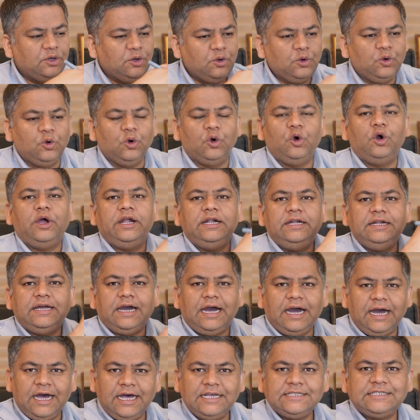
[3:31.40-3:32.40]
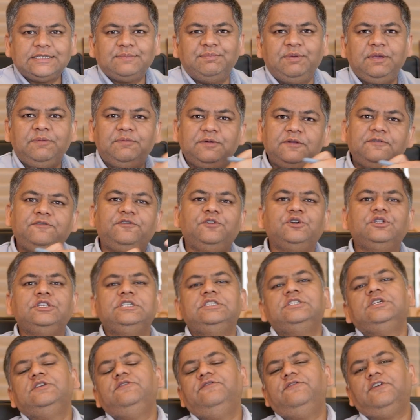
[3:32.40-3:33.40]
go and ask people for
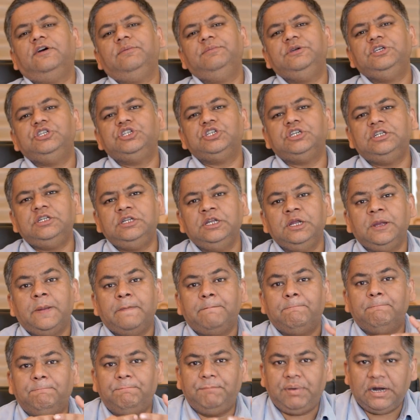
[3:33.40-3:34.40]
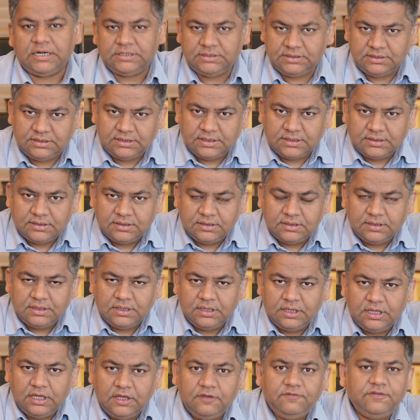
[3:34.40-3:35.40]
this information, but
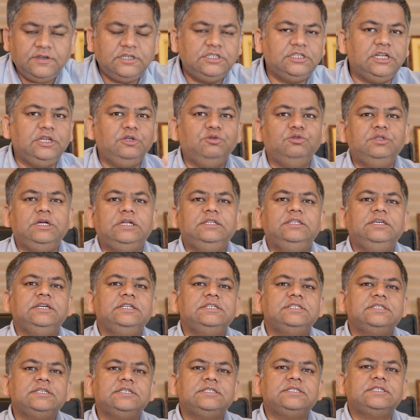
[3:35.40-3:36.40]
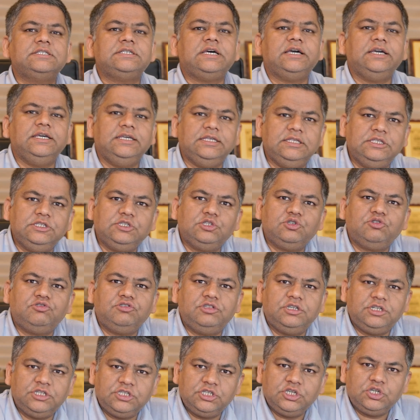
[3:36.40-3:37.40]
if I tell you that there is a science or
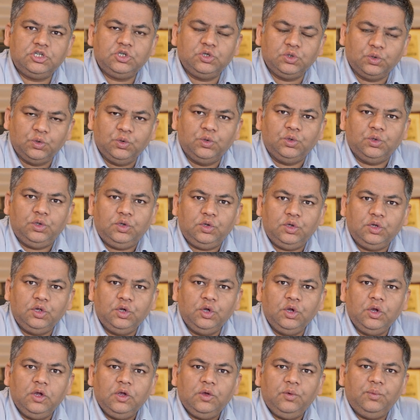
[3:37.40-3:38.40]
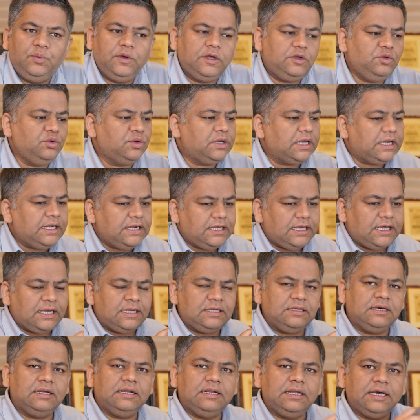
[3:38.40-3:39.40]
there is a tool where you can
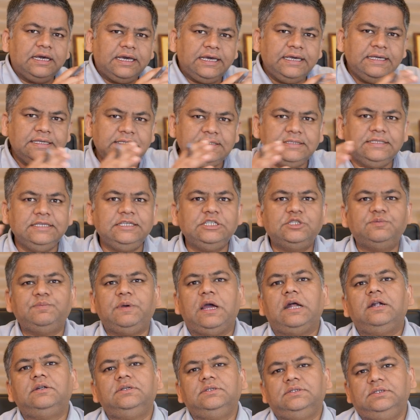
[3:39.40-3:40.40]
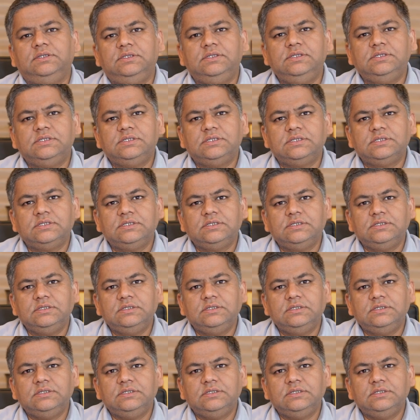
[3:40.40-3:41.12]
analyze these patterns,